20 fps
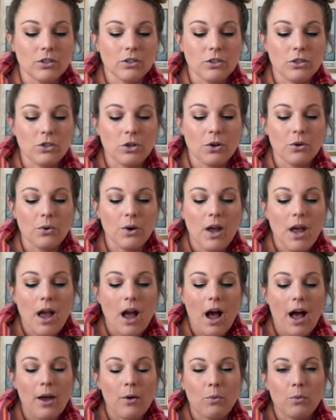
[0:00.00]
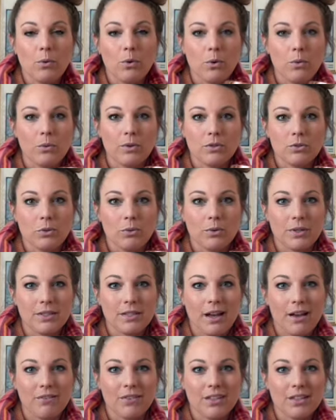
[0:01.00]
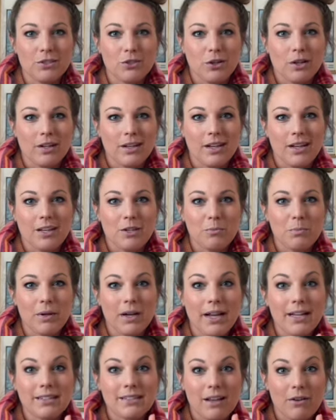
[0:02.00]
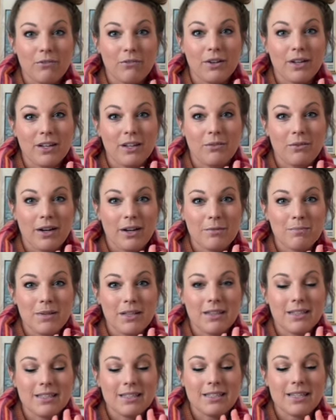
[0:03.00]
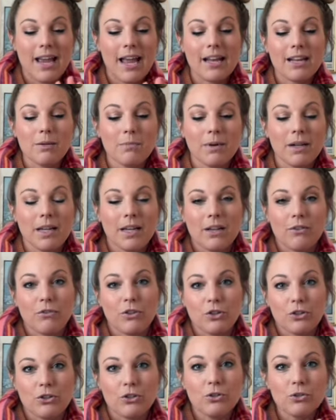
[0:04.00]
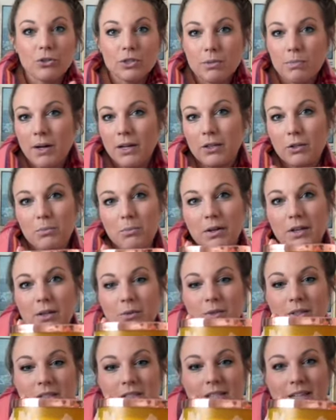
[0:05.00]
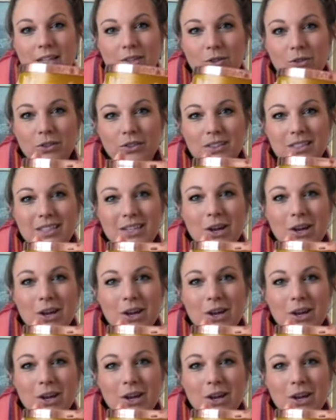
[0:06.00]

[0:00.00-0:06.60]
So I will always have this on hand, but I definitely recommend this to anybody if you're new to Bath & Body Works candles,